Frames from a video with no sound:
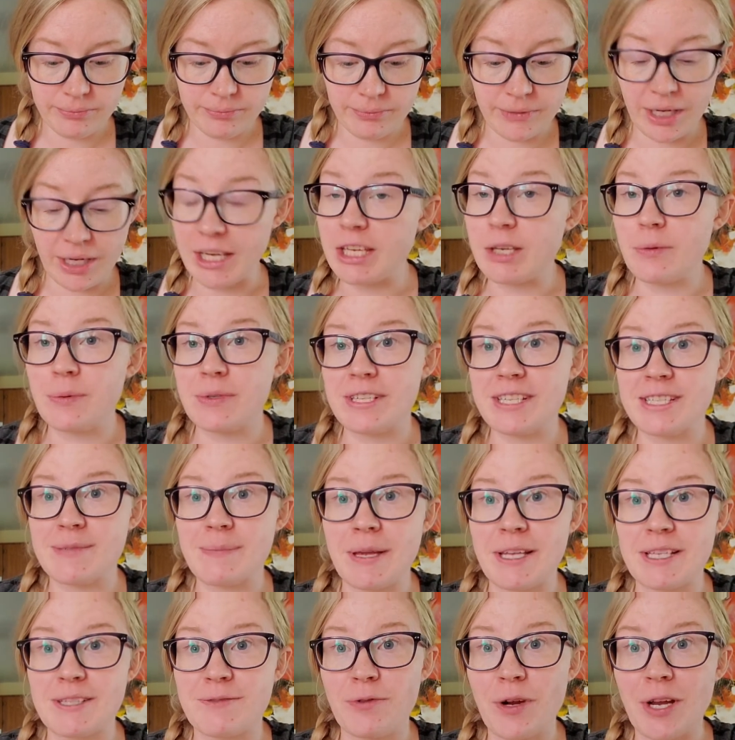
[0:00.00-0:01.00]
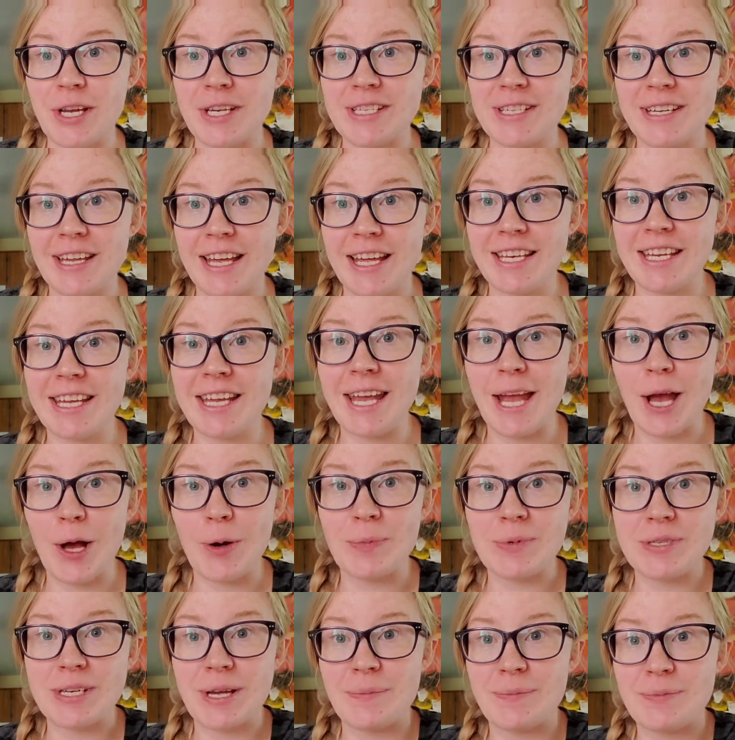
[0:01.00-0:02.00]
and he was this man's friend and he
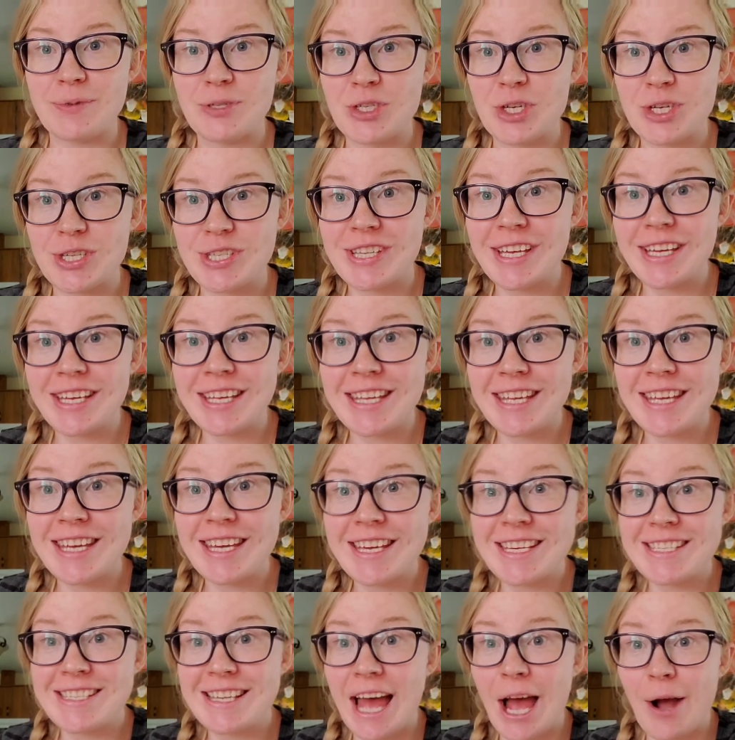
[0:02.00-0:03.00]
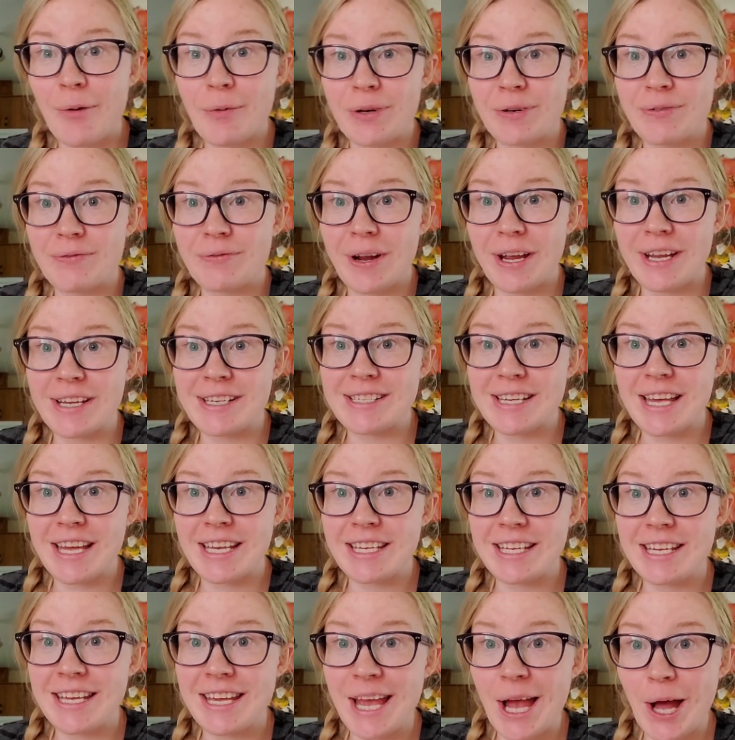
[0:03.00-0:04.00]
helped him just like he is our friend
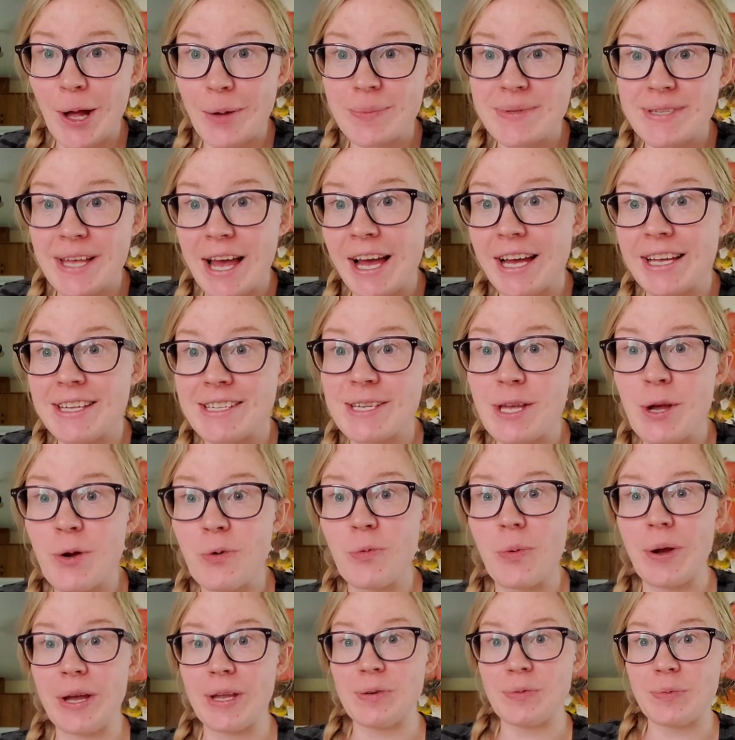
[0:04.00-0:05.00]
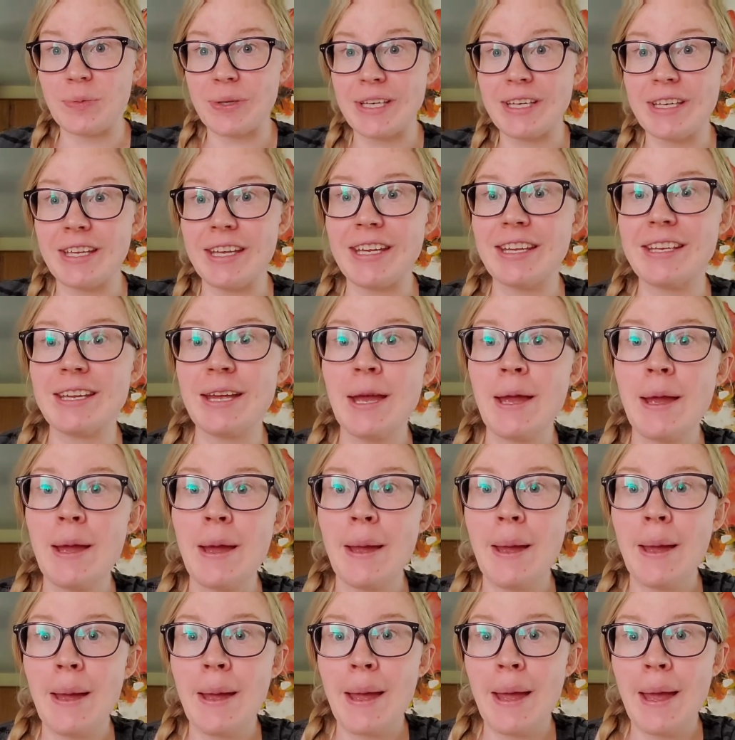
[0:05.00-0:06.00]
and he helps us when we need.
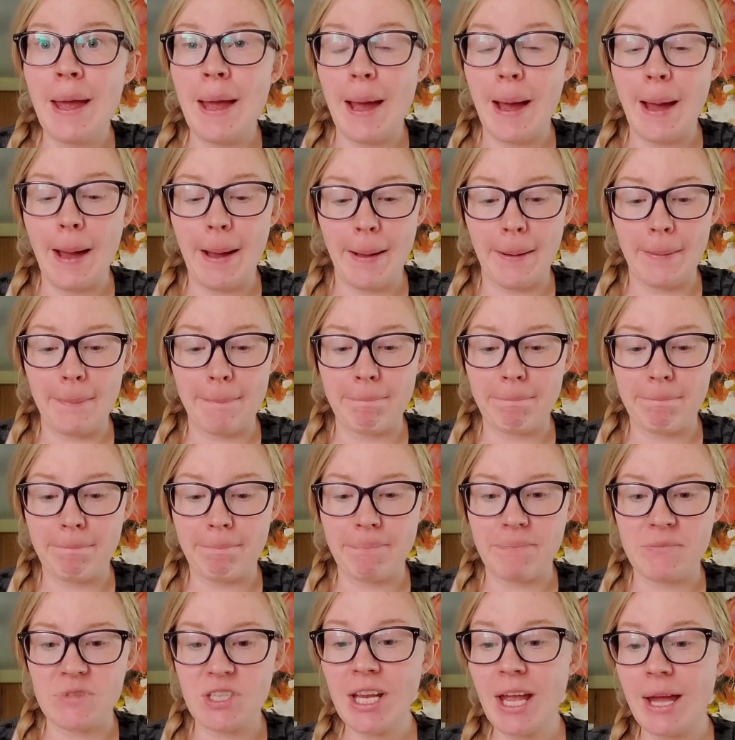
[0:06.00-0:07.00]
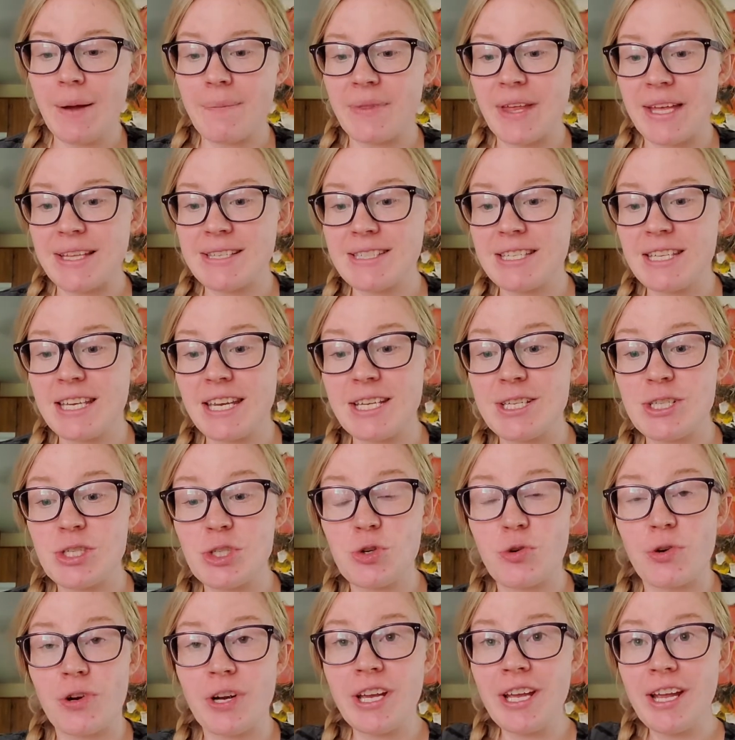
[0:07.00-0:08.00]
Um, so yeah, that's today's
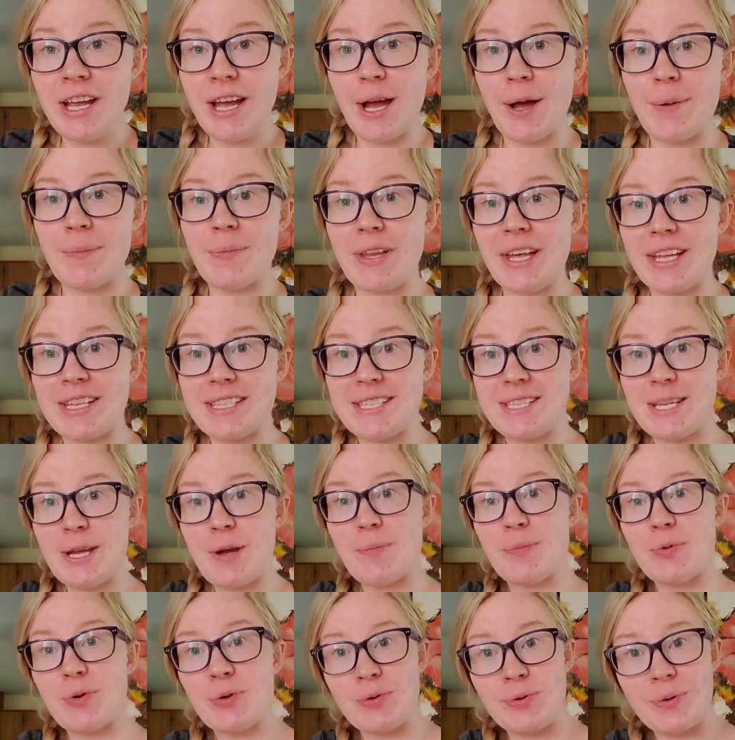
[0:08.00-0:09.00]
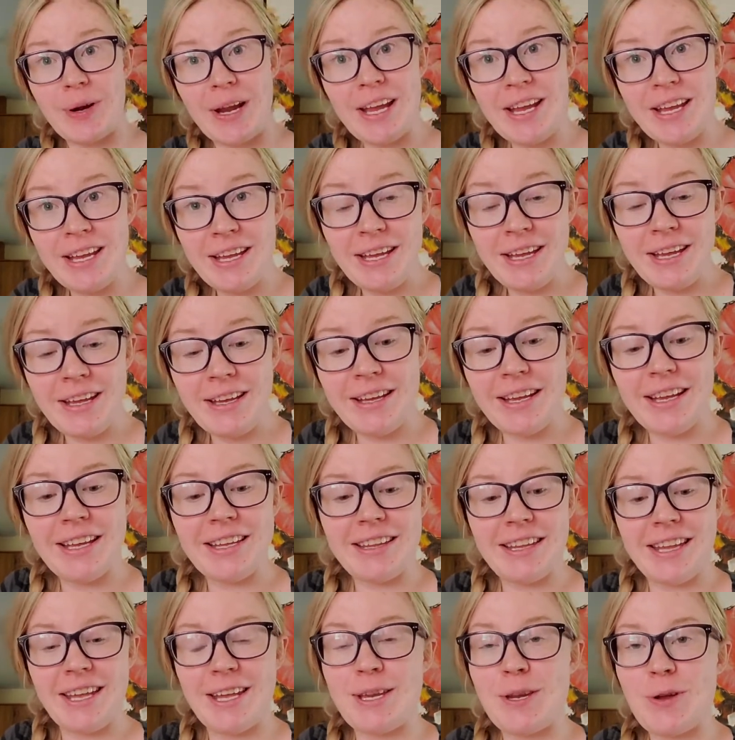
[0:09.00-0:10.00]
story. Um, let's pray
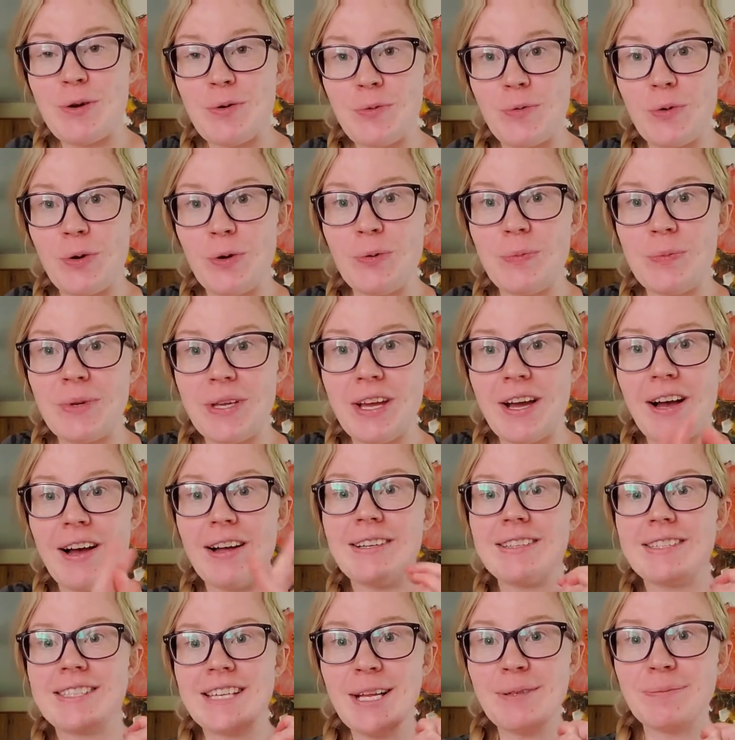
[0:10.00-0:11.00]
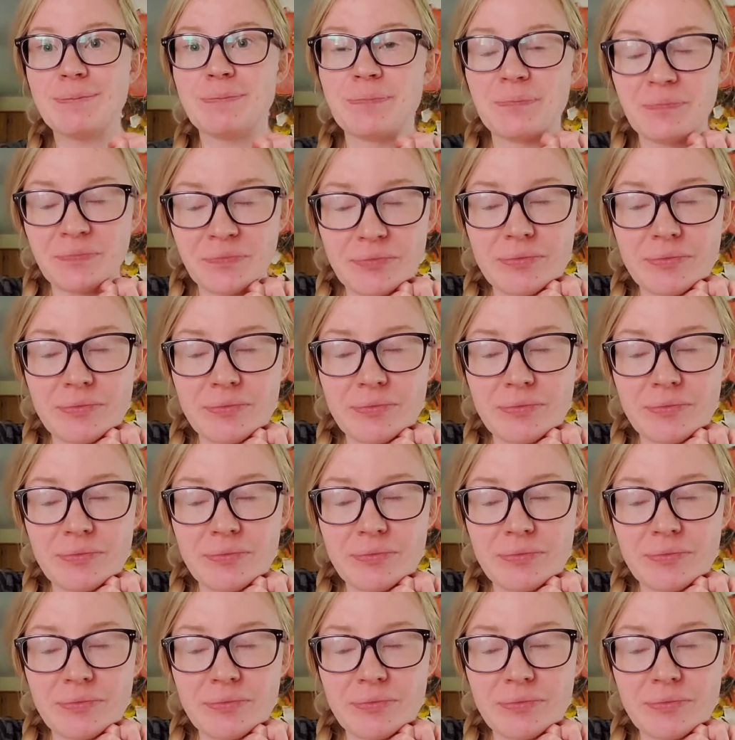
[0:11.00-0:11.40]
and then we'll be all done.